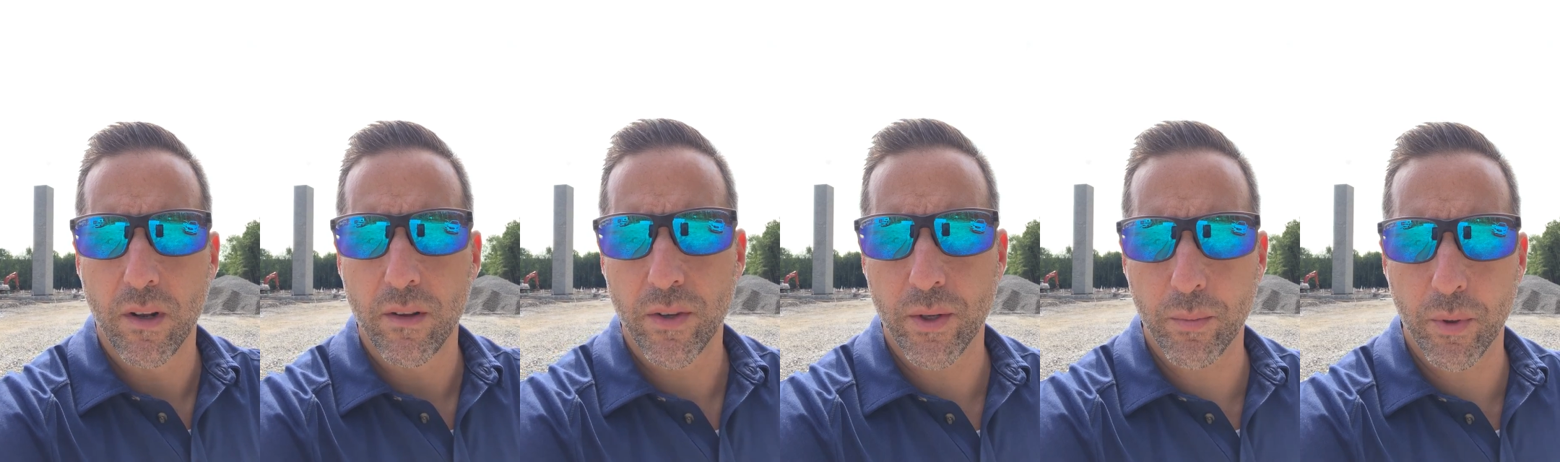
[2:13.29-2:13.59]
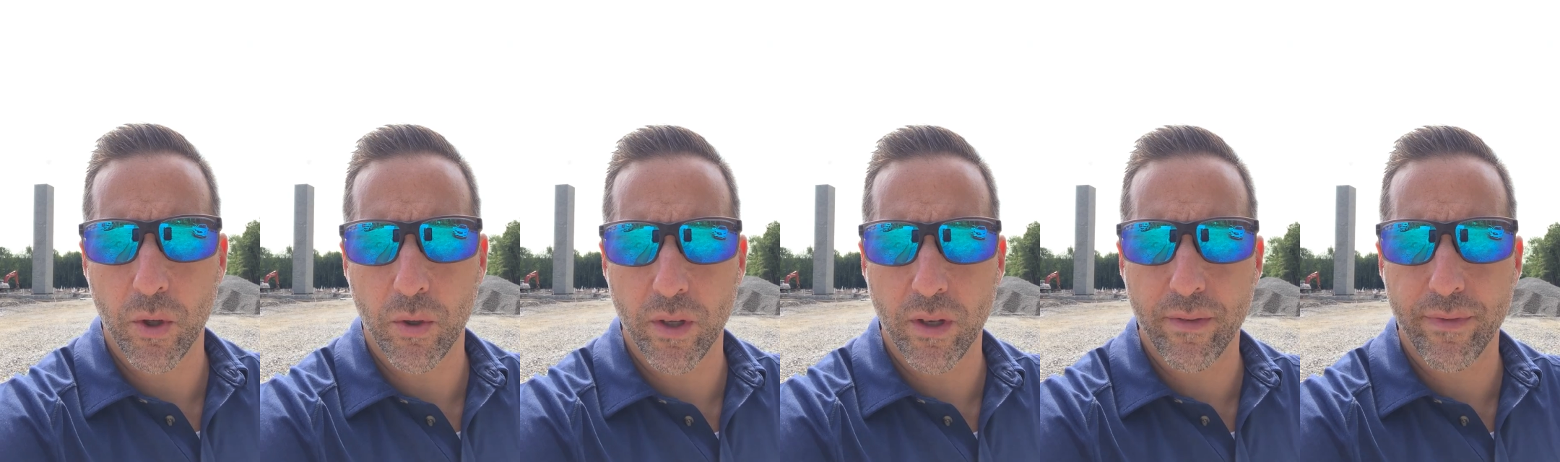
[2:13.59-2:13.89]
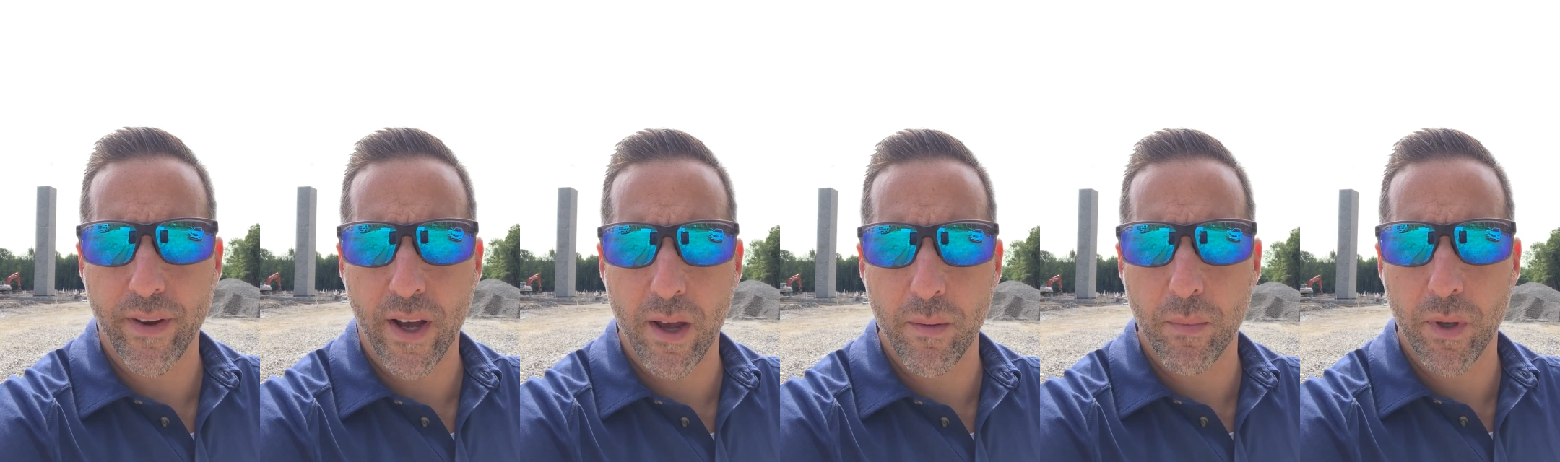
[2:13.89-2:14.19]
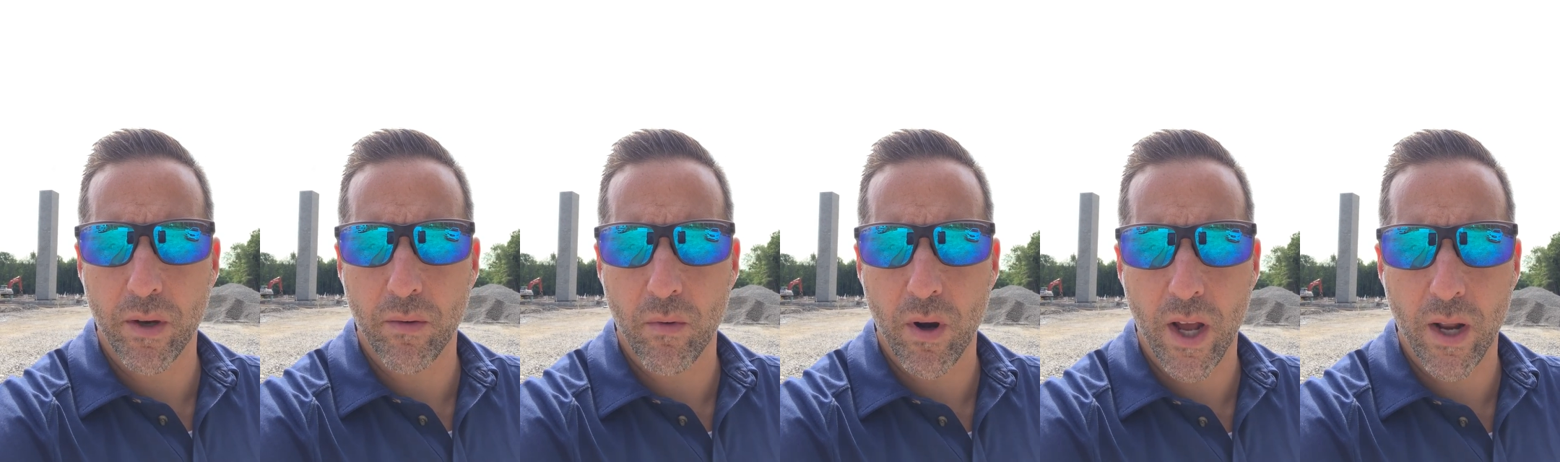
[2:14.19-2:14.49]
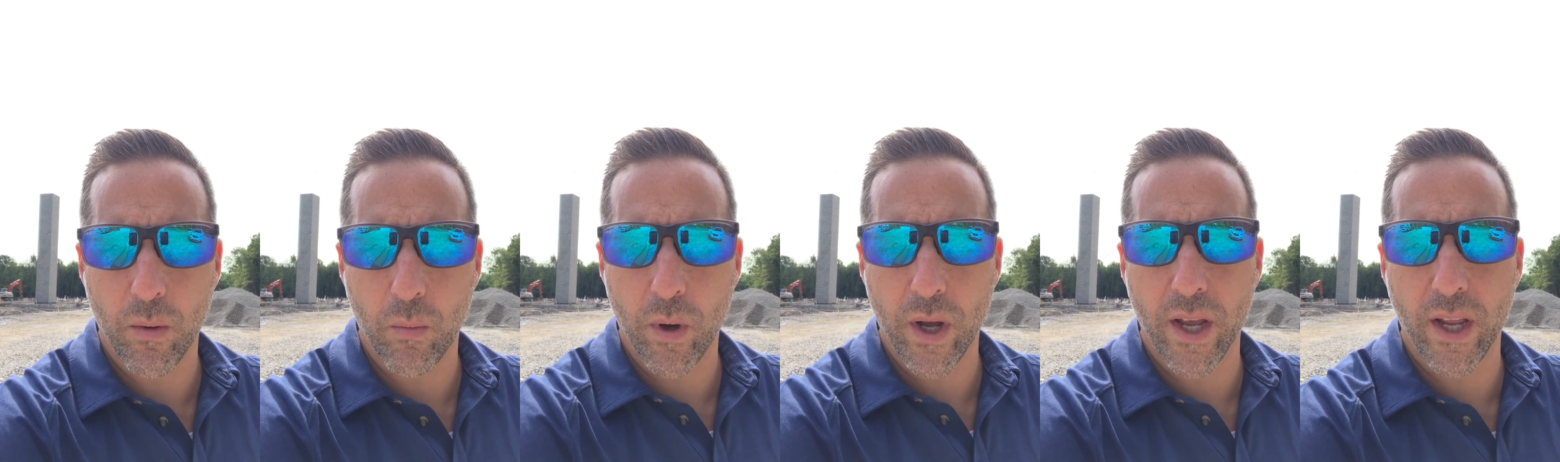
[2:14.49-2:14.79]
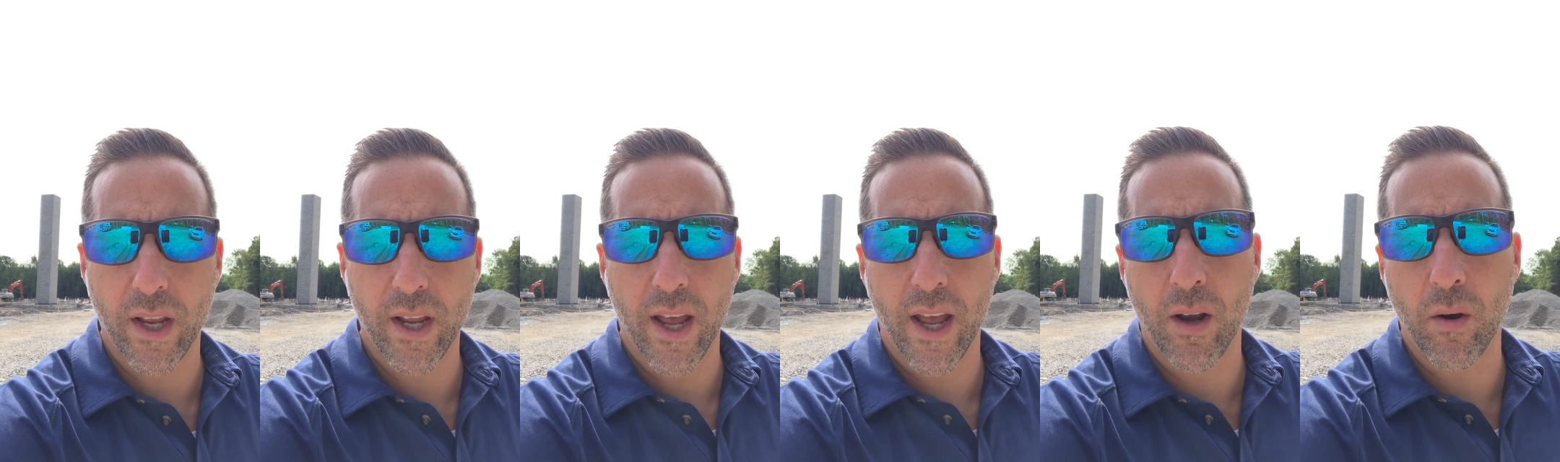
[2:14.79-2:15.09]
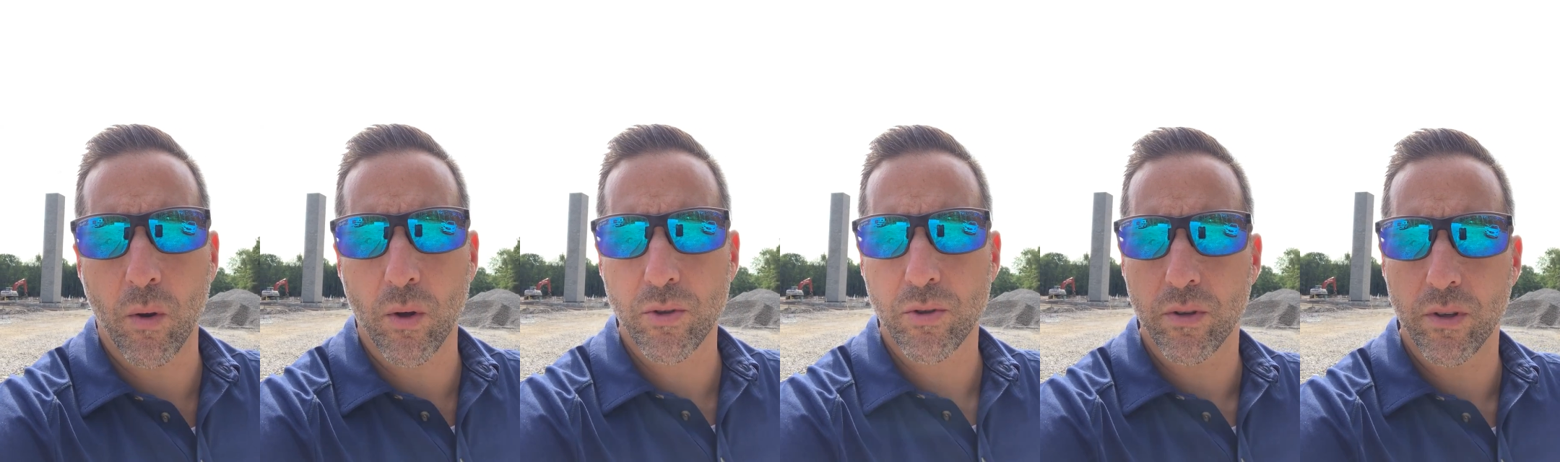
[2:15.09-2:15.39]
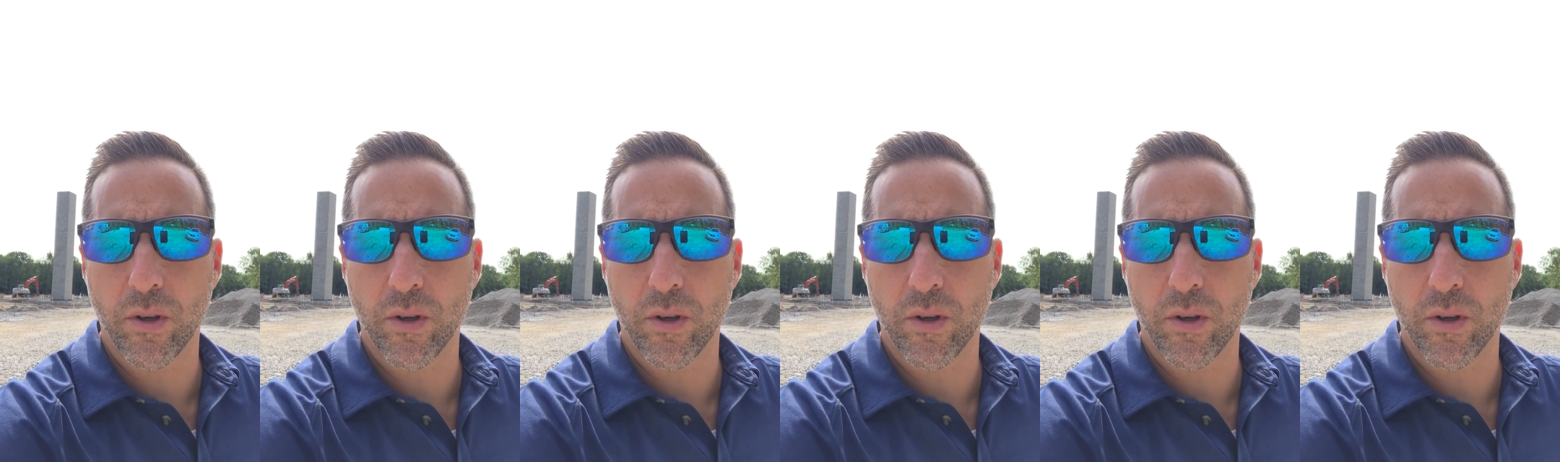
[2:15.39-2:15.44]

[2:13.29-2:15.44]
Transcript: to be only a 5-minute ride away, and also